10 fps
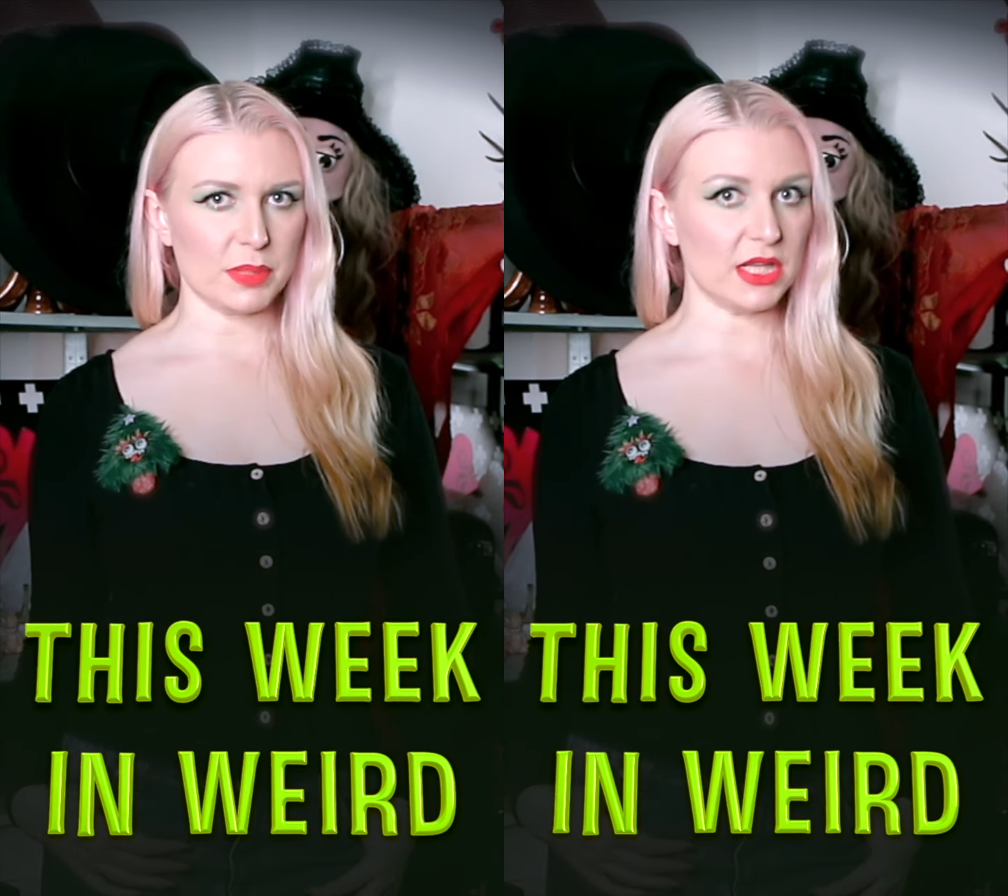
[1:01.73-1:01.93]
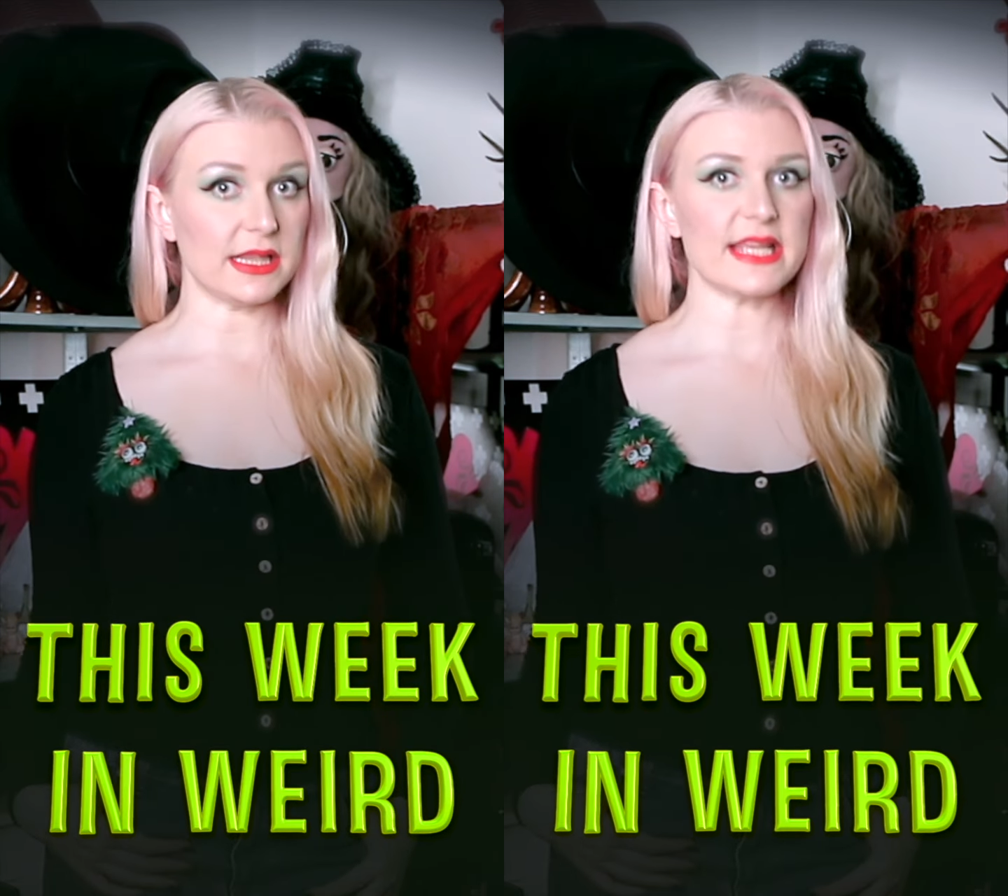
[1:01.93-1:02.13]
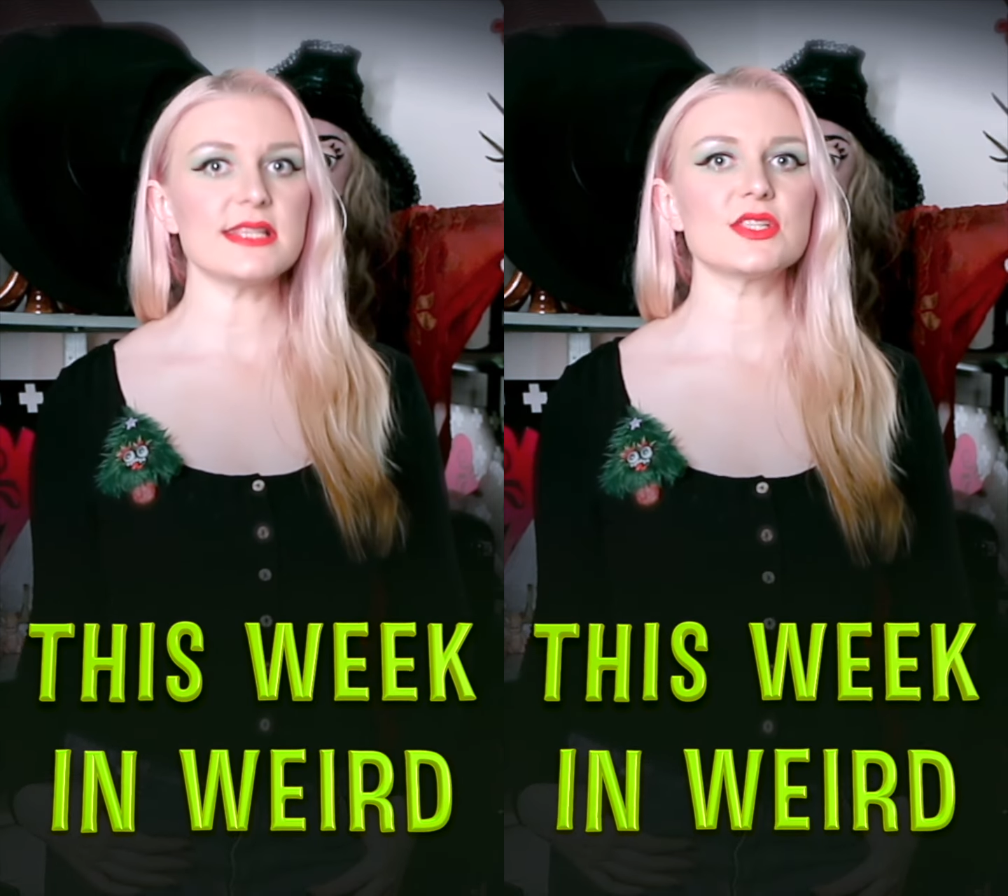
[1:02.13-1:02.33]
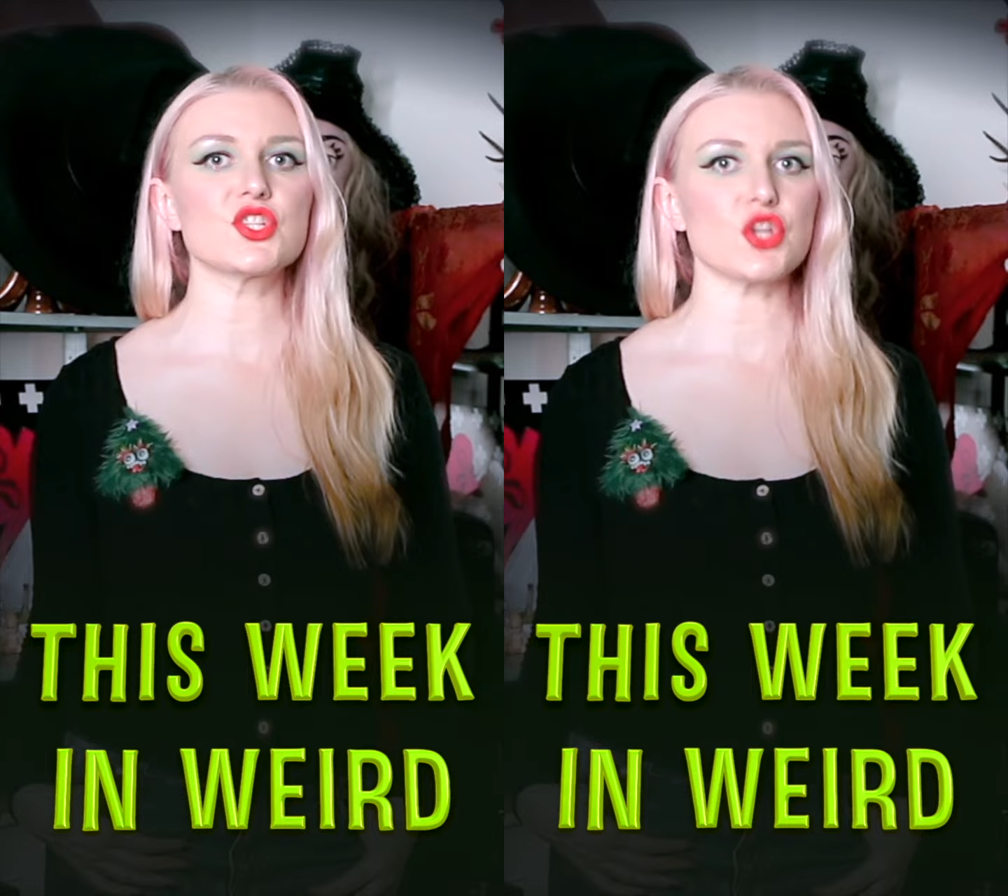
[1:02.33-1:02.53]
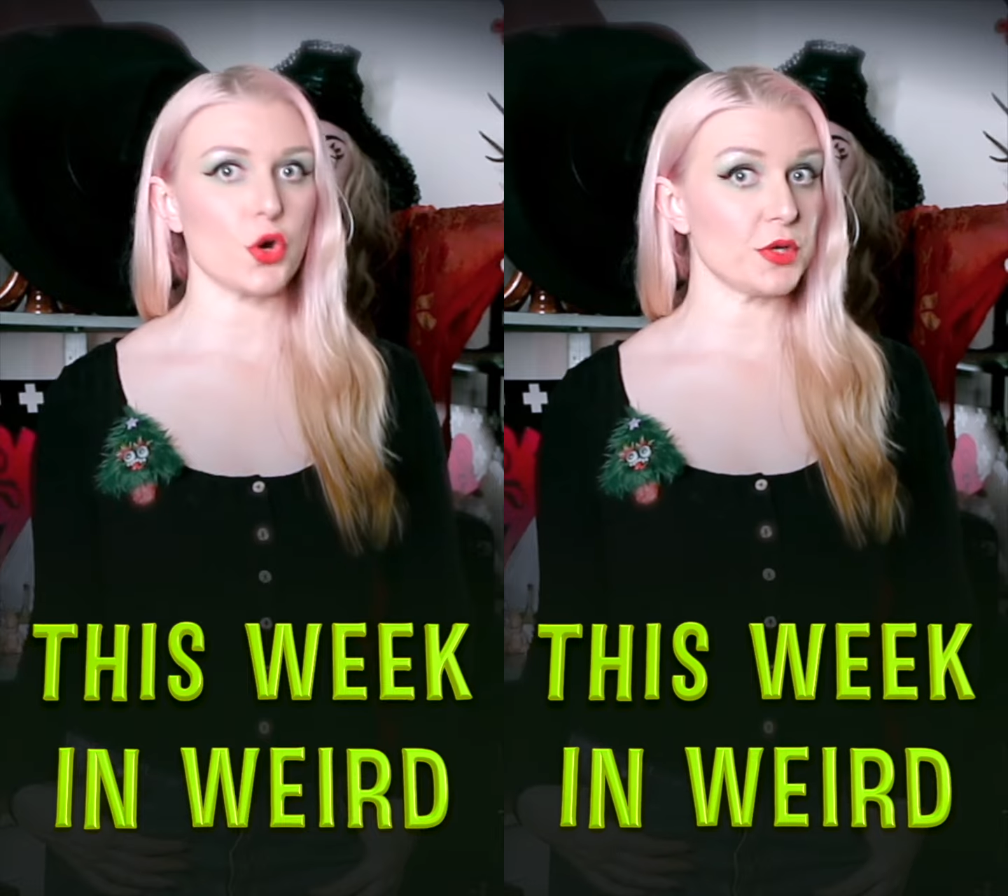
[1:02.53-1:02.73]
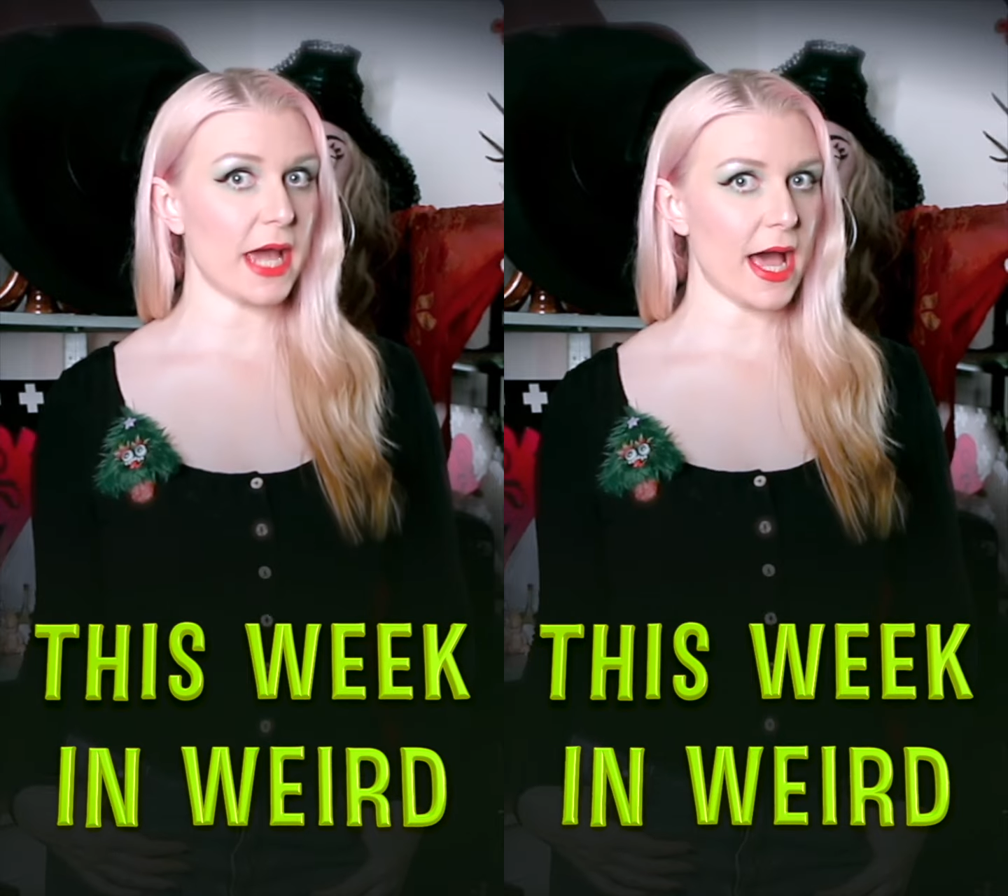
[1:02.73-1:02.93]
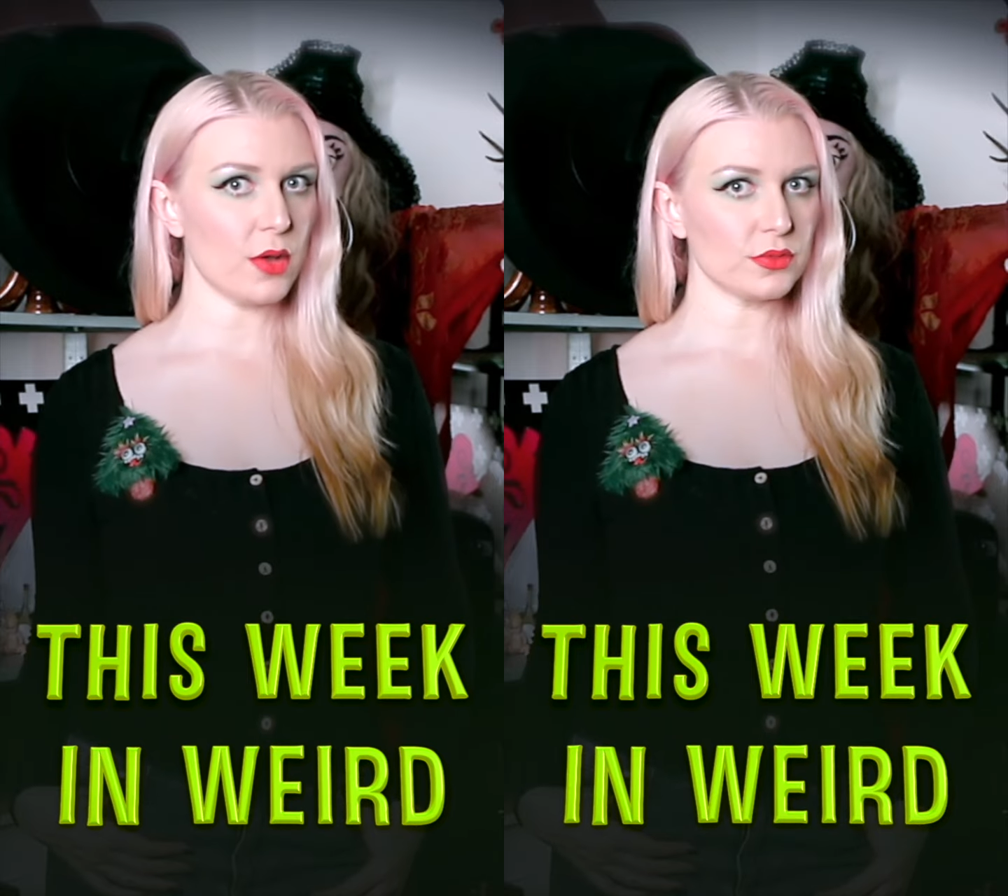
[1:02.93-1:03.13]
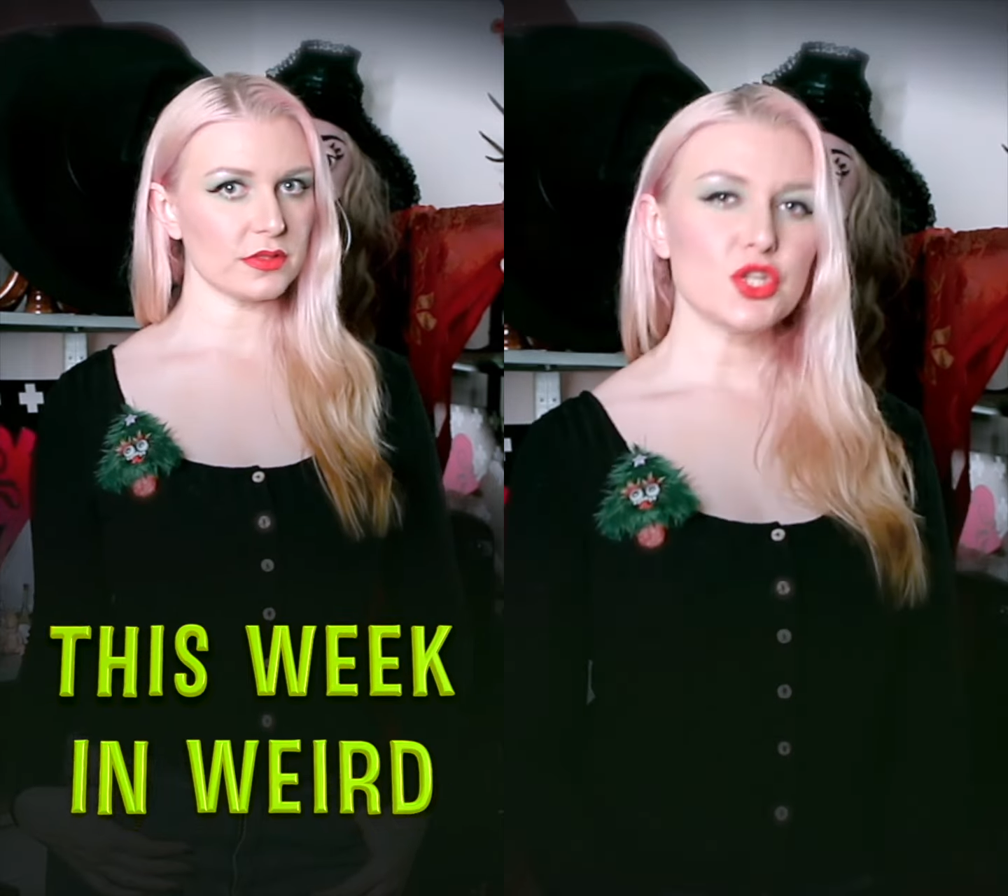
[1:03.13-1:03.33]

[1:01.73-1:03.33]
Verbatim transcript: police showdown?